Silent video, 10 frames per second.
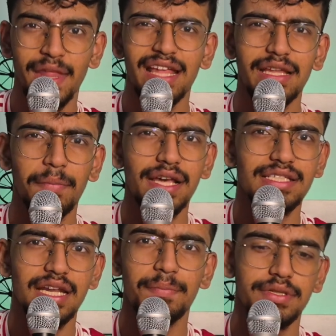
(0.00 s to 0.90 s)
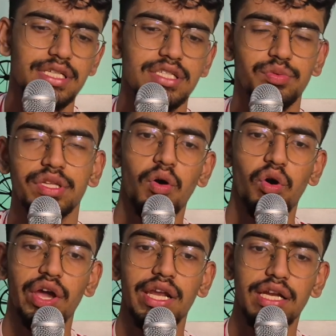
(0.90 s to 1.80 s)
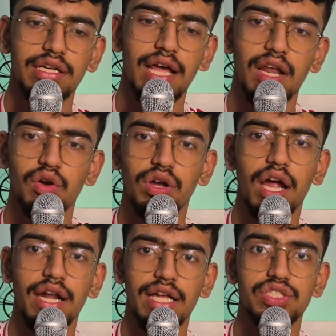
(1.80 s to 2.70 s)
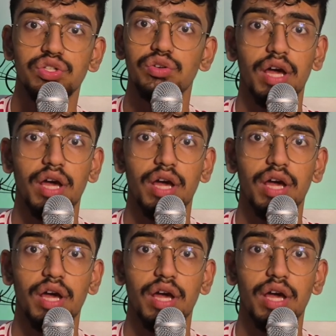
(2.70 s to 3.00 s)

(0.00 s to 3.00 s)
the players that he persists with, Højlund, Dalot, Garnacho,